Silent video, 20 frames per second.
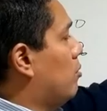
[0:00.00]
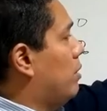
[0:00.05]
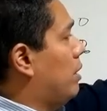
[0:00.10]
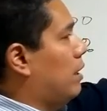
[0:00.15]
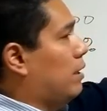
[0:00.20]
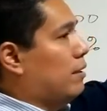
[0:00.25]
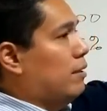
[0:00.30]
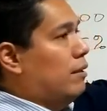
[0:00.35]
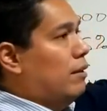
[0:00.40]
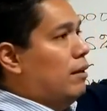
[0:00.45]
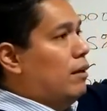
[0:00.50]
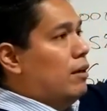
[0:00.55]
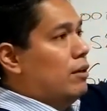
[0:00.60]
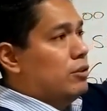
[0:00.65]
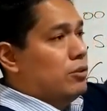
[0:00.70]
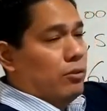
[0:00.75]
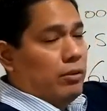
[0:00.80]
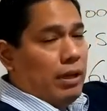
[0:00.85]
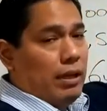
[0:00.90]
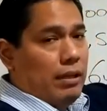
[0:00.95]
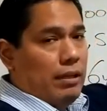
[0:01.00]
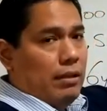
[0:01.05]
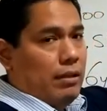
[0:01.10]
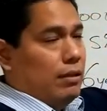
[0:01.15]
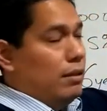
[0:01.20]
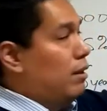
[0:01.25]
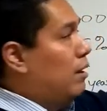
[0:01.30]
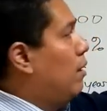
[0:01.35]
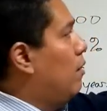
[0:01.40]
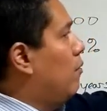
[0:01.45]
then so then
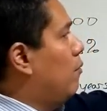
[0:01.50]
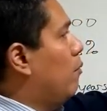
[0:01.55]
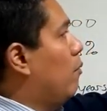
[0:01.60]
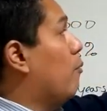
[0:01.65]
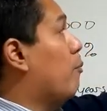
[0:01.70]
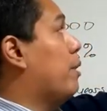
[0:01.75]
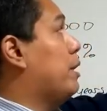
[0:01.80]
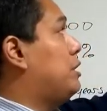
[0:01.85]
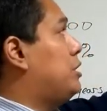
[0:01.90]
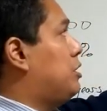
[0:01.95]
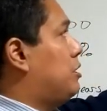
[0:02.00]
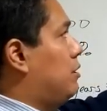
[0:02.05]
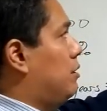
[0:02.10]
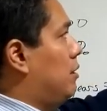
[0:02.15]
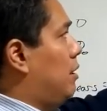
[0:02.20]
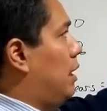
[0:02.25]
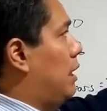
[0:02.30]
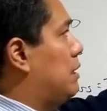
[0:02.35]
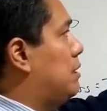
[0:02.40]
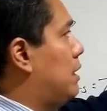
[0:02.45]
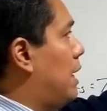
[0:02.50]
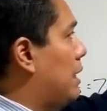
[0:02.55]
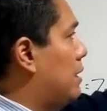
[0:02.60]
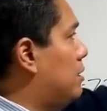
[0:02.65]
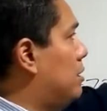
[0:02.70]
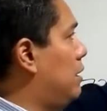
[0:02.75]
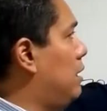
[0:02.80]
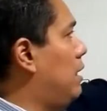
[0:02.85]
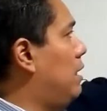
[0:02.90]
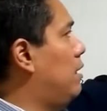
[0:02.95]
which is
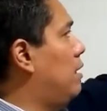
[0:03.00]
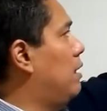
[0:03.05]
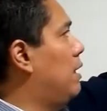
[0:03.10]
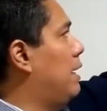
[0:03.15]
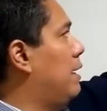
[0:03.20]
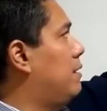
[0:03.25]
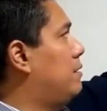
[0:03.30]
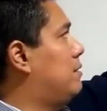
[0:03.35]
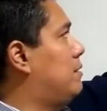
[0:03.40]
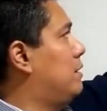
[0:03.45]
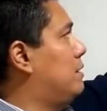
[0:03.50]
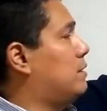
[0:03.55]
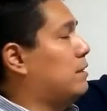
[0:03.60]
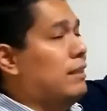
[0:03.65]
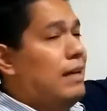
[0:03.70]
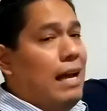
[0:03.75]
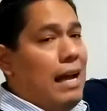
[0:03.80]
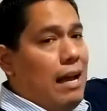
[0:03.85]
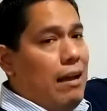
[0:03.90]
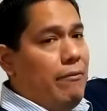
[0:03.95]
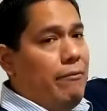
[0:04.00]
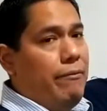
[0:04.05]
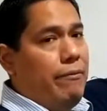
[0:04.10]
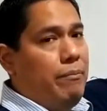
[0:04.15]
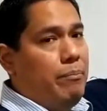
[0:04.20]
actually like six and a half